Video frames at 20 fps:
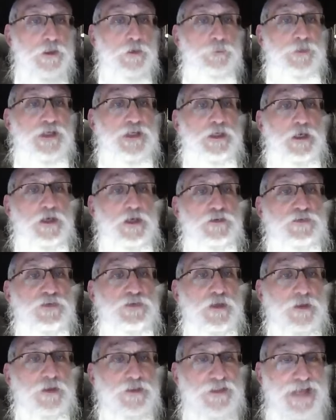because
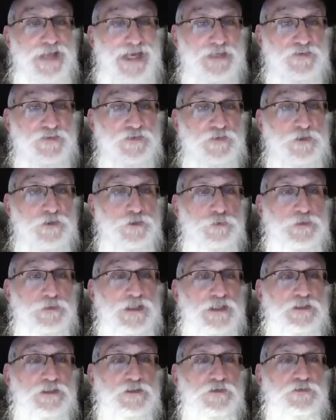that's the
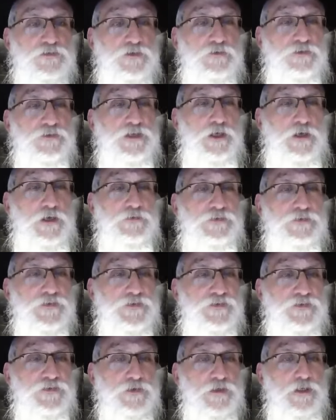uniqueness of the
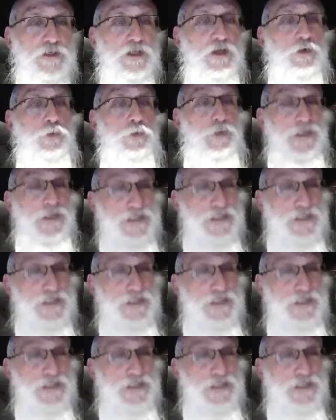others. We